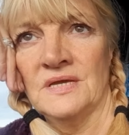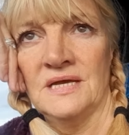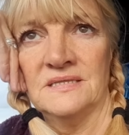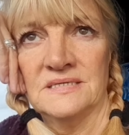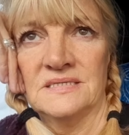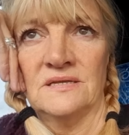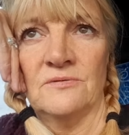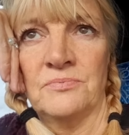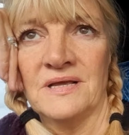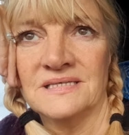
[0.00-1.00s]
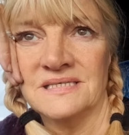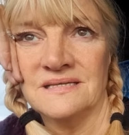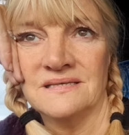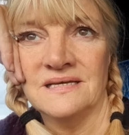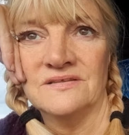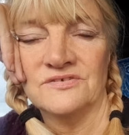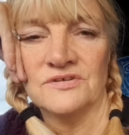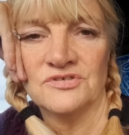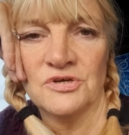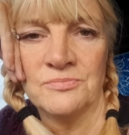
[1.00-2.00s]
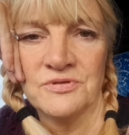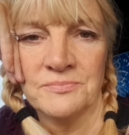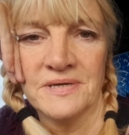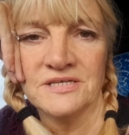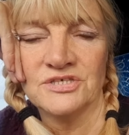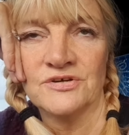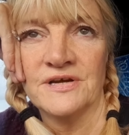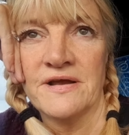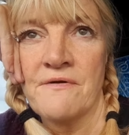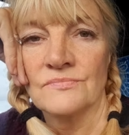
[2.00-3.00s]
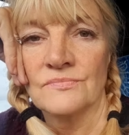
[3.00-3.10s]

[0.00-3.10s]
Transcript: in this little plastic thing that's on top of the battery.